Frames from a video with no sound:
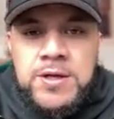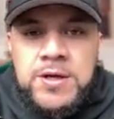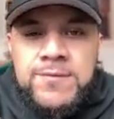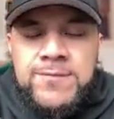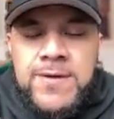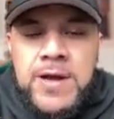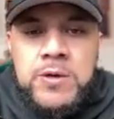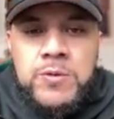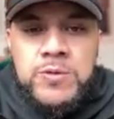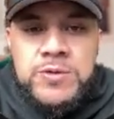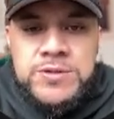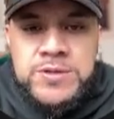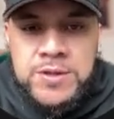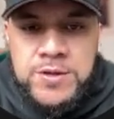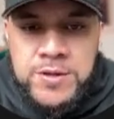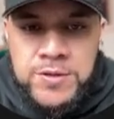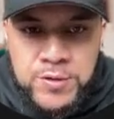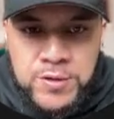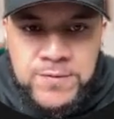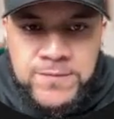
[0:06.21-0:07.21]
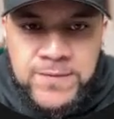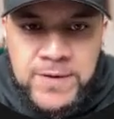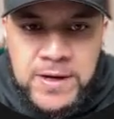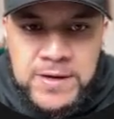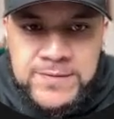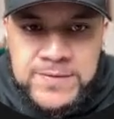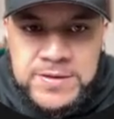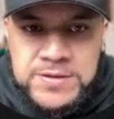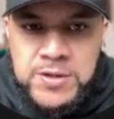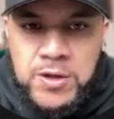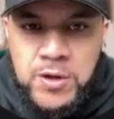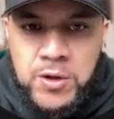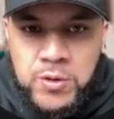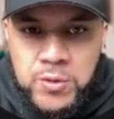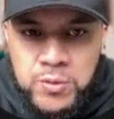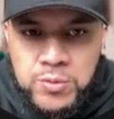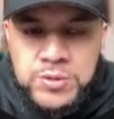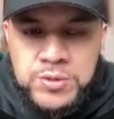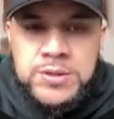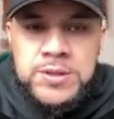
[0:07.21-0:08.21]
If I was 35 years
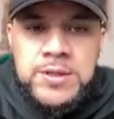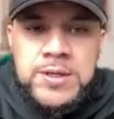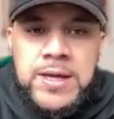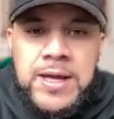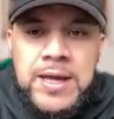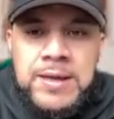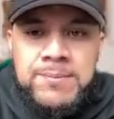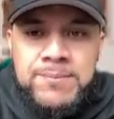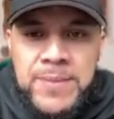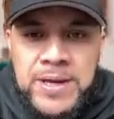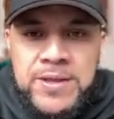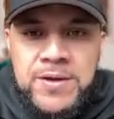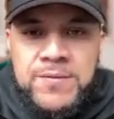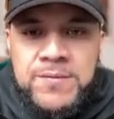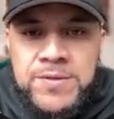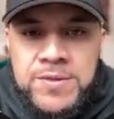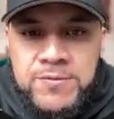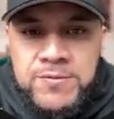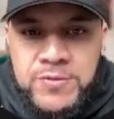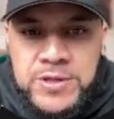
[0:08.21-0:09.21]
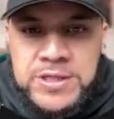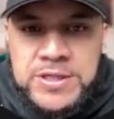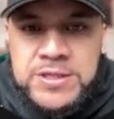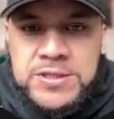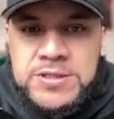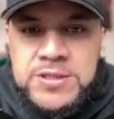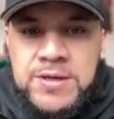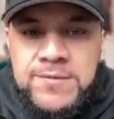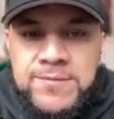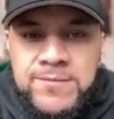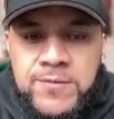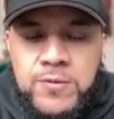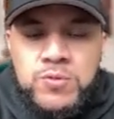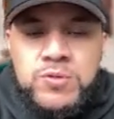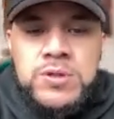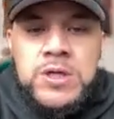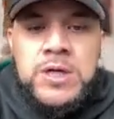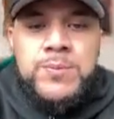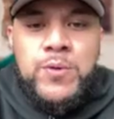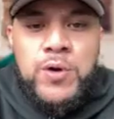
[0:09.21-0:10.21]
old, a mother of 3 kids, a
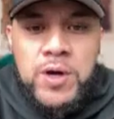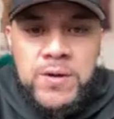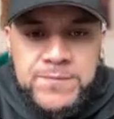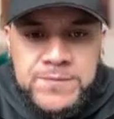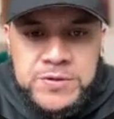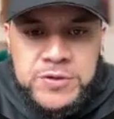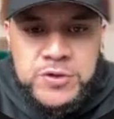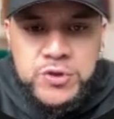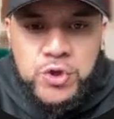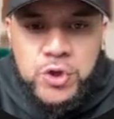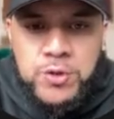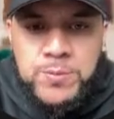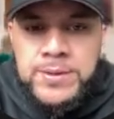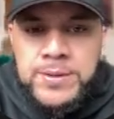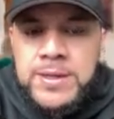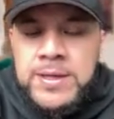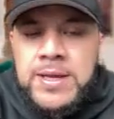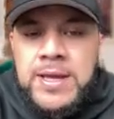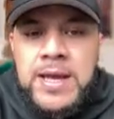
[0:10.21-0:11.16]
full-time office job,